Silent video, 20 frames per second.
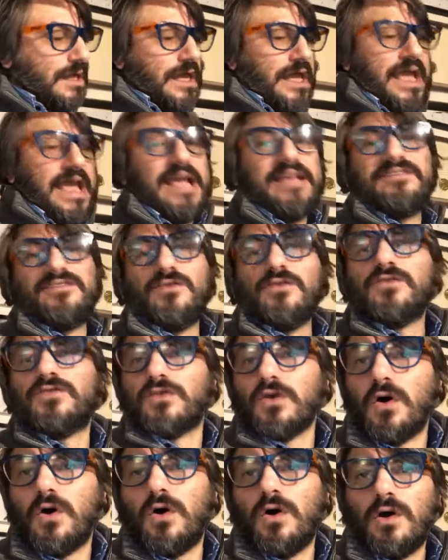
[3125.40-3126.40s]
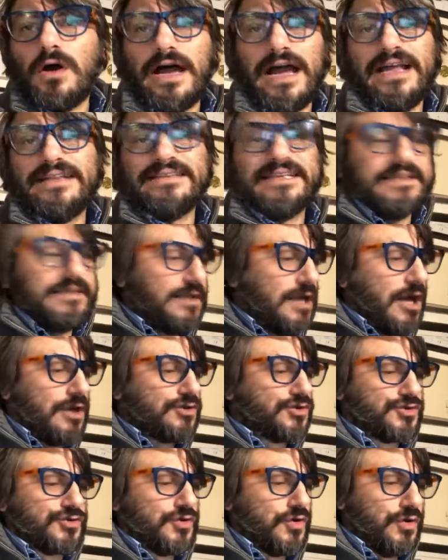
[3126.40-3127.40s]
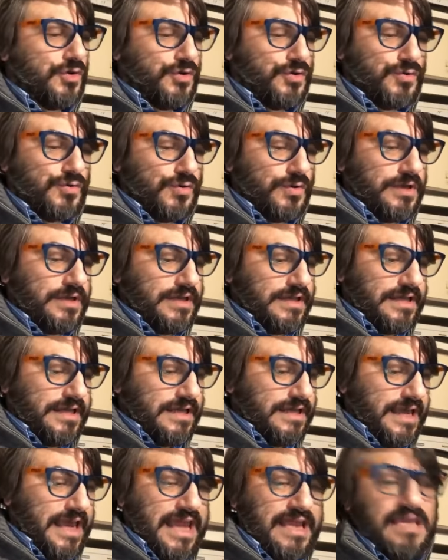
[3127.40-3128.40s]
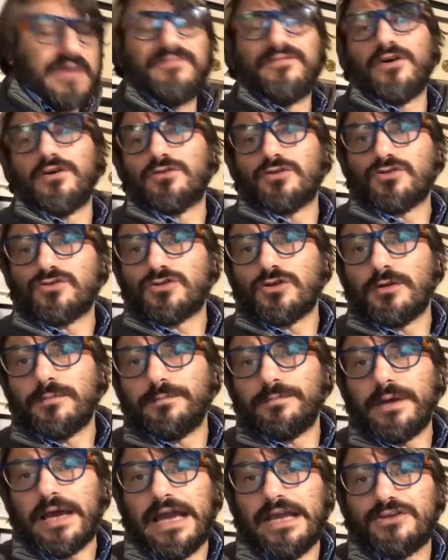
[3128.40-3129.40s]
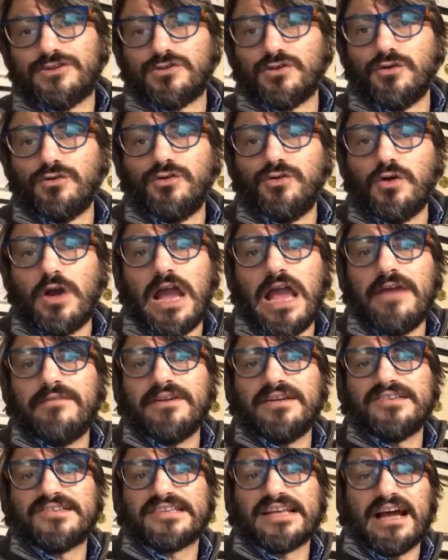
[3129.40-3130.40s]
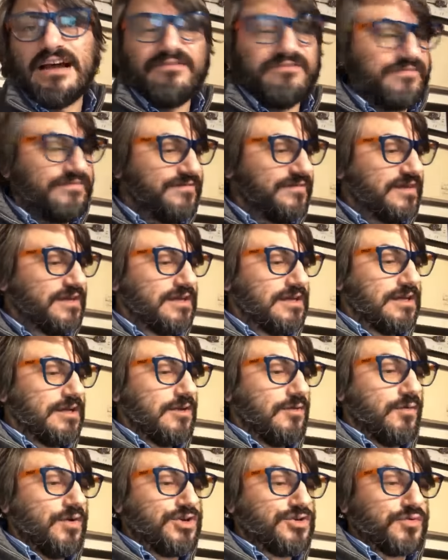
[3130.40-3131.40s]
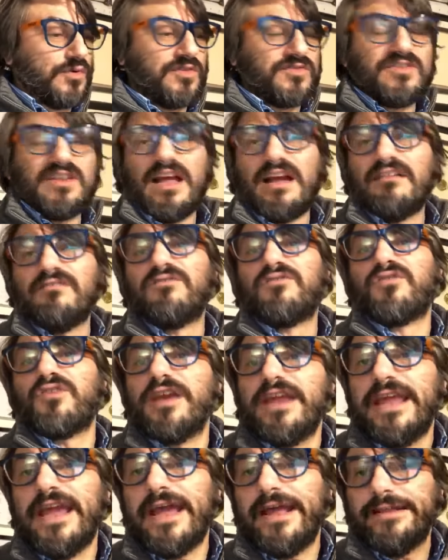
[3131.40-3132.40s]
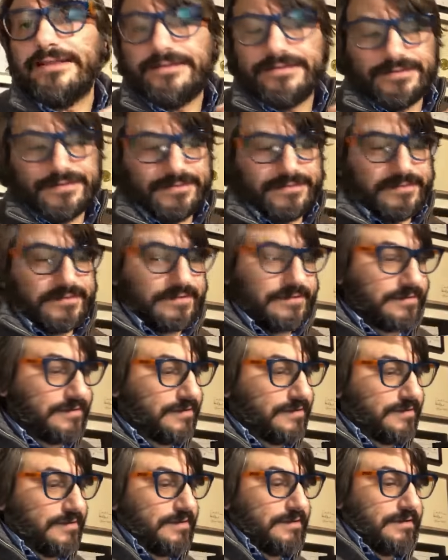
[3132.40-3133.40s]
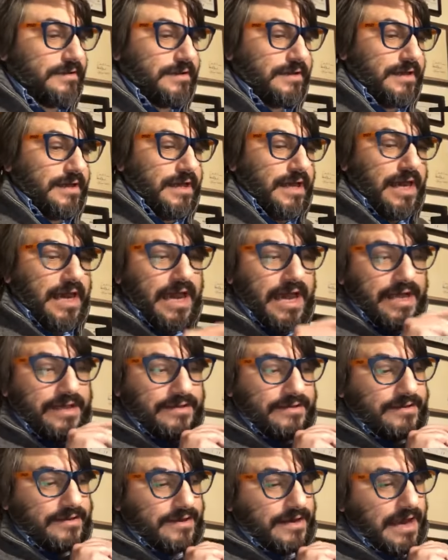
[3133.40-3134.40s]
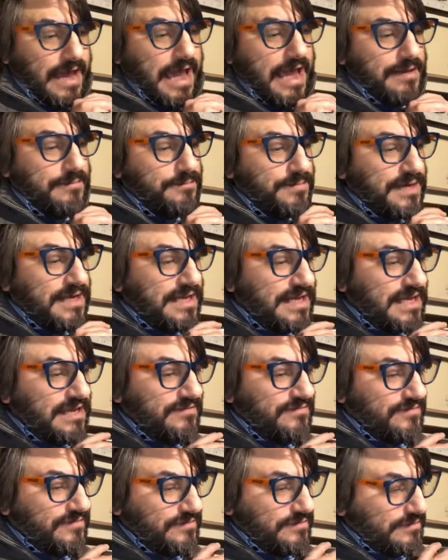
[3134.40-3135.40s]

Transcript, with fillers: as you saw, I did not show you any Photoshop. I showed you every stuff which was done freehand. And I believe